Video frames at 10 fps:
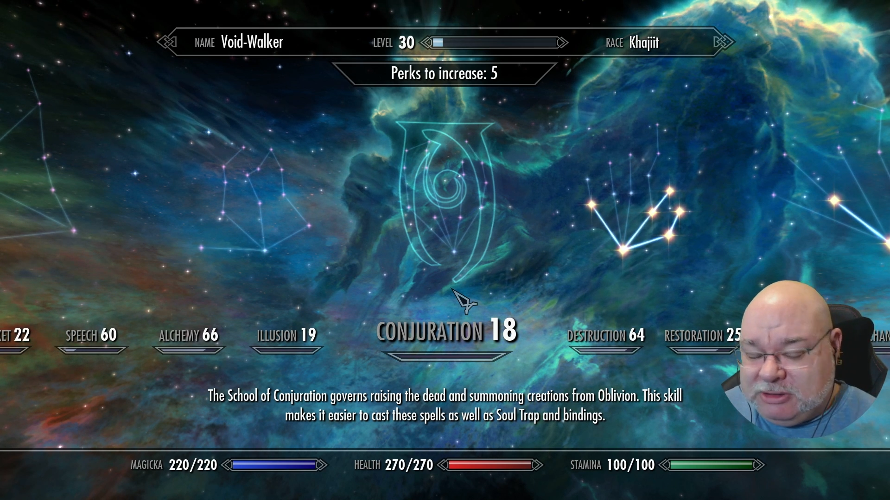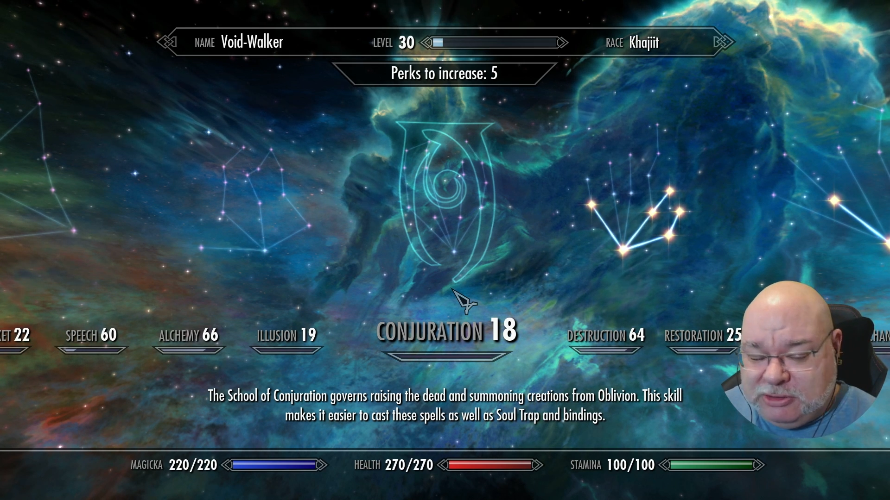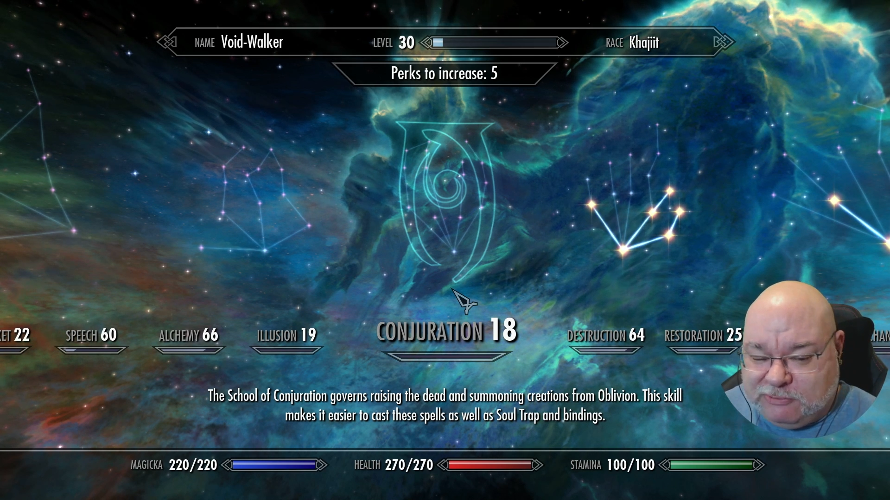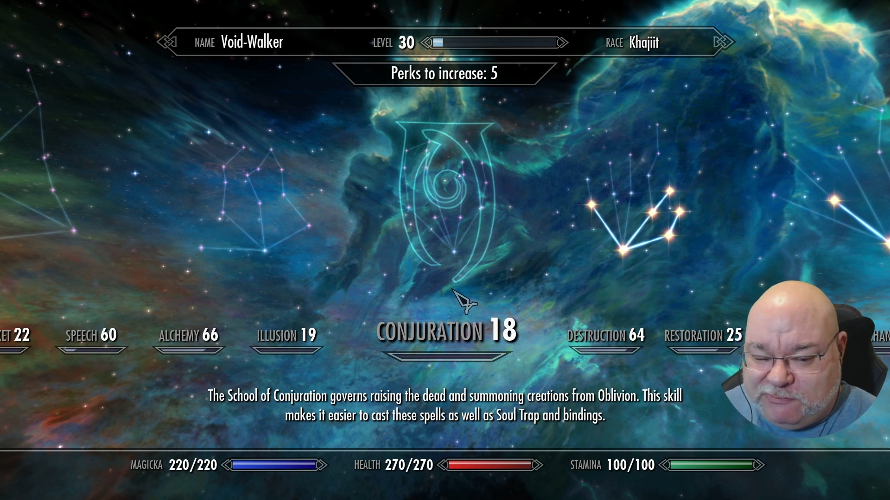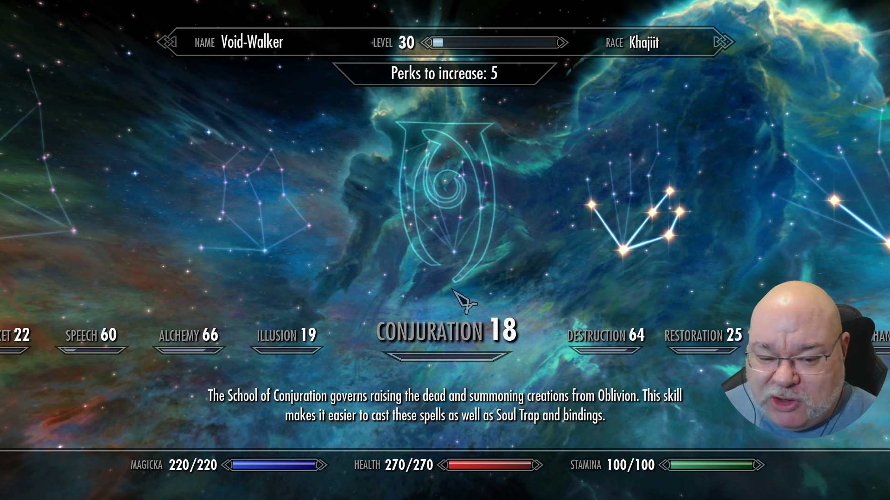
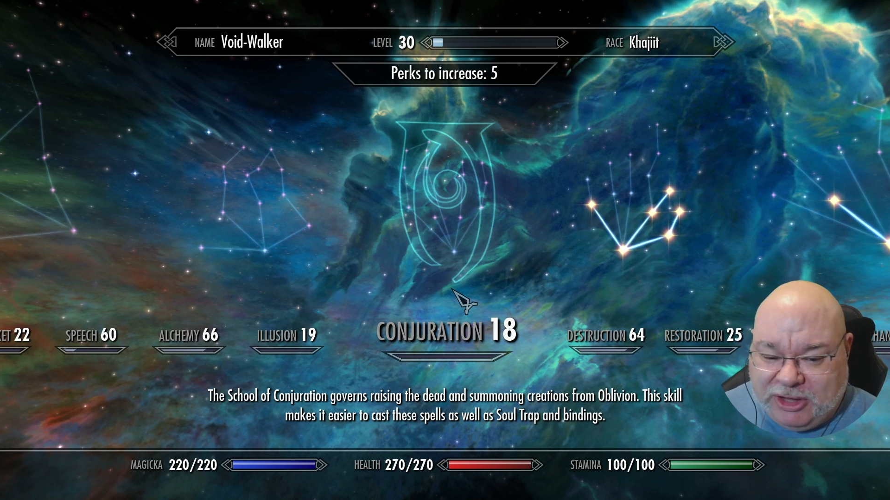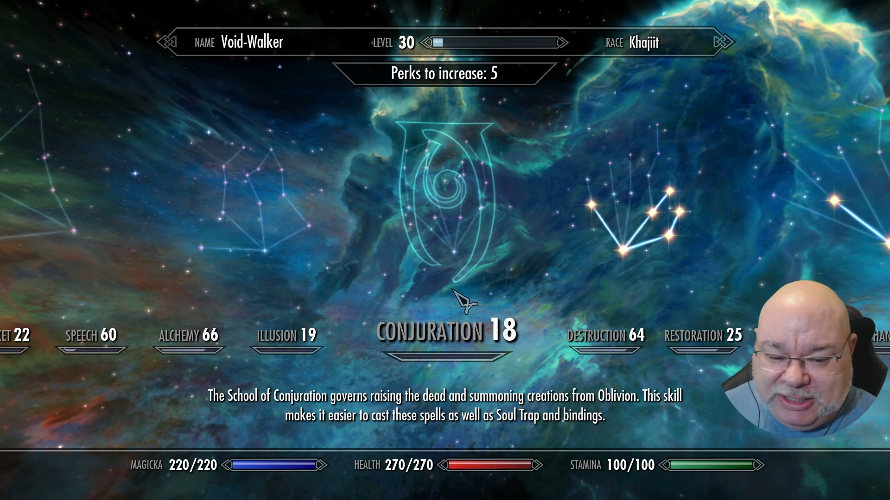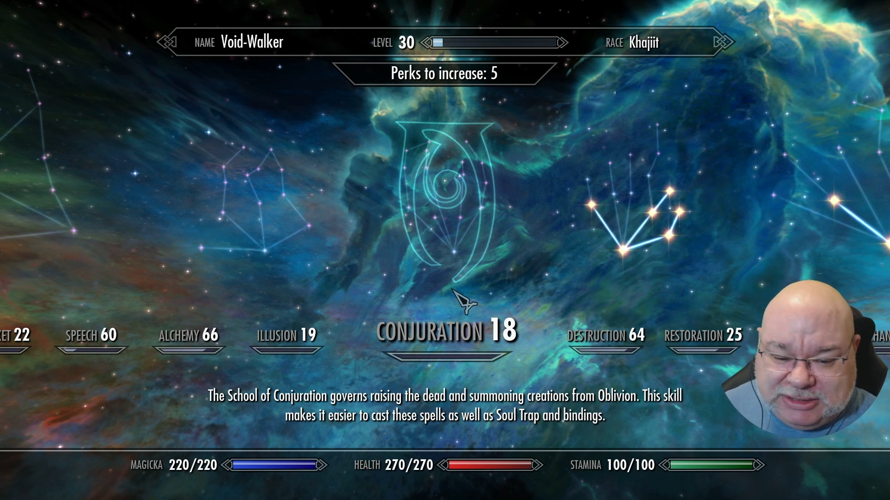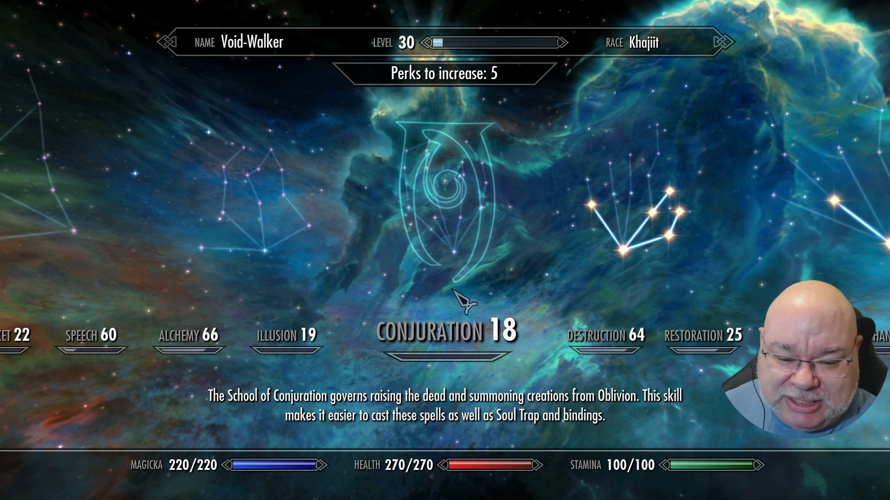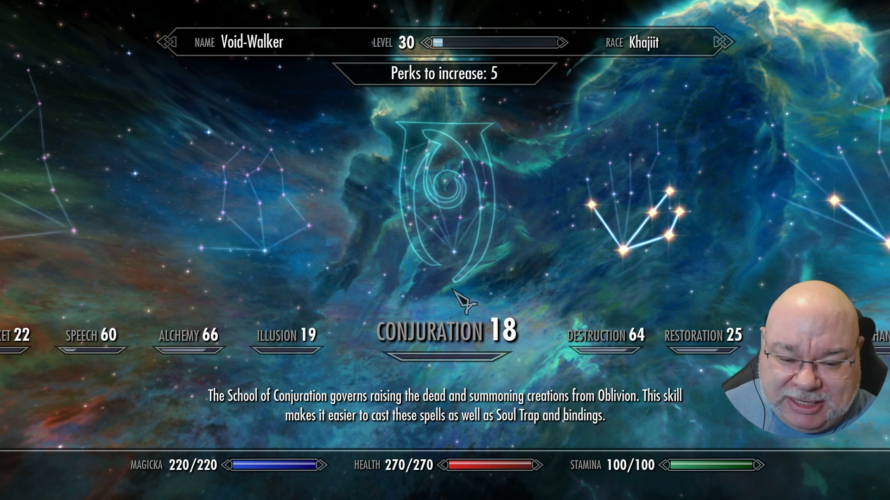you'll
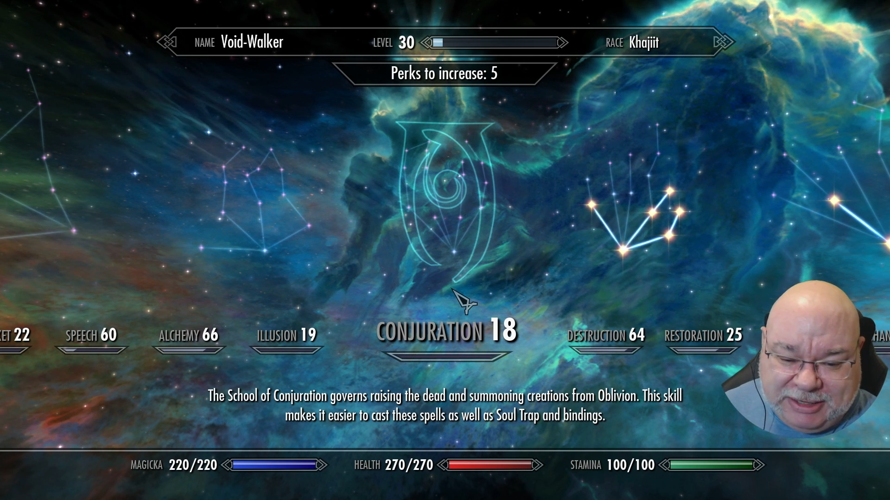find